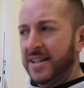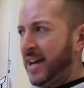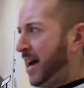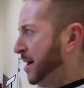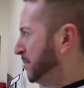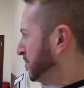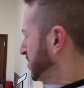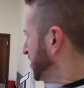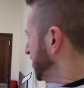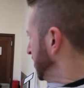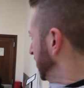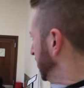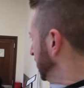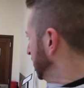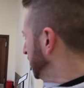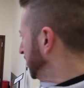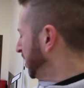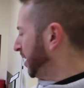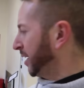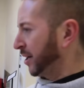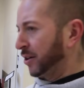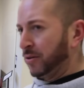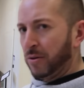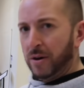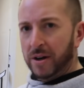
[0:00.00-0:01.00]
is
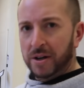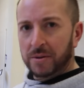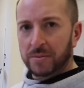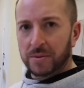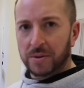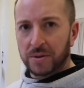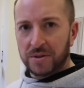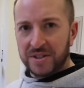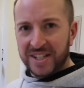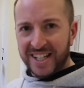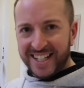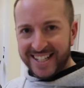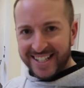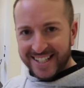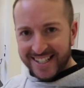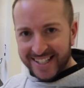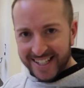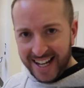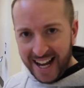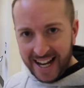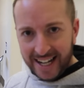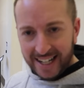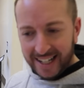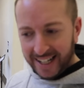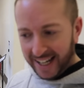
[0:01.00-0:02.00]
absolutely incredible. It's
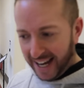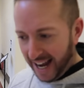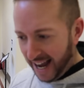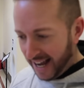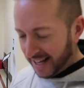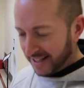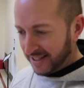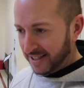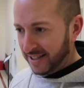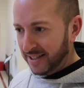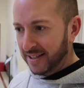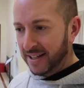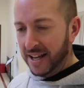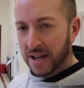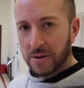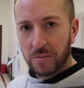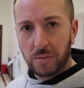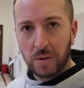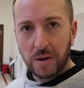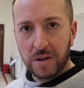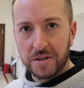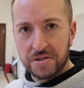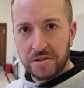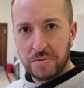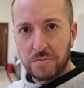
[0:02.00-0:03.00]
exactly as it
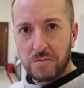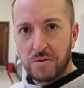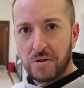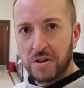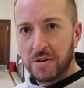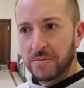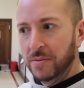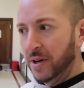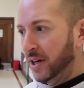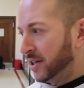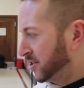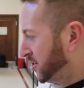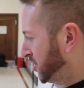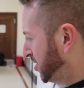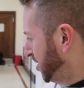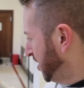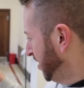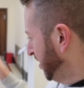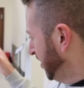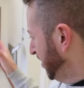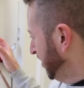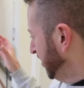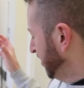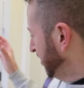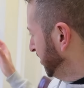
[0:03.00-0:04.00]
was, pretty much.
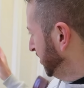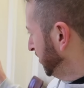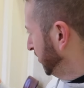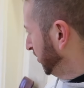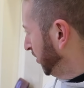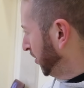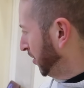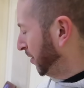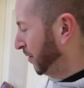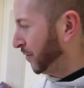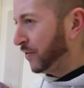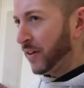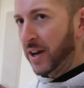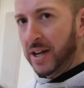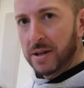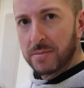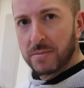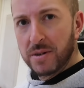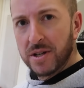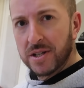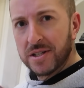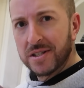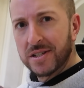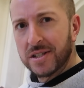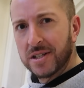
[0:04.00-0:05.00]
You've got the
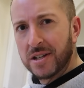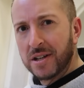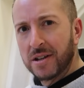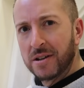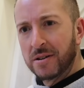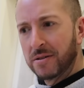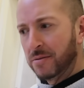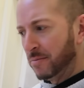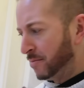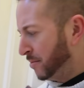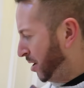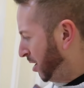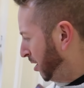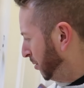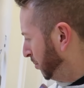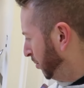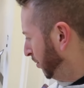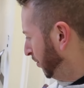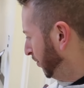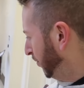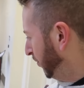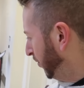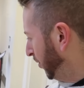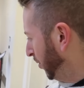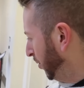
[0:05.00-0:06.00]
famous
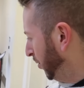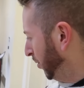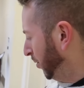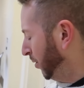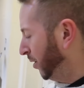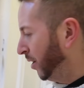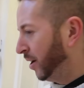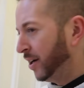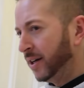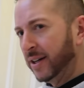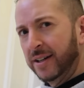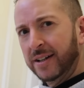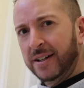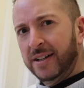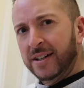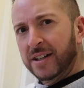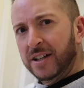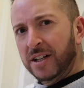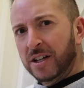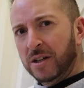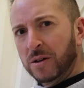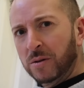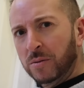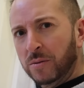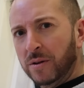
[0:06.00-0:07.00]
marble floor
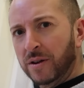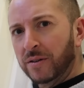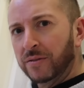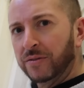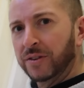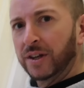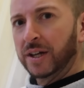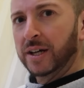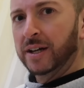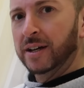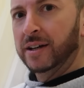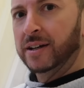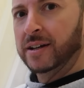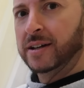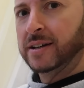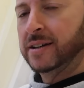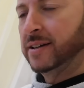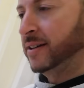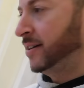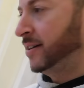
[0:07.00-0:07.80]
with the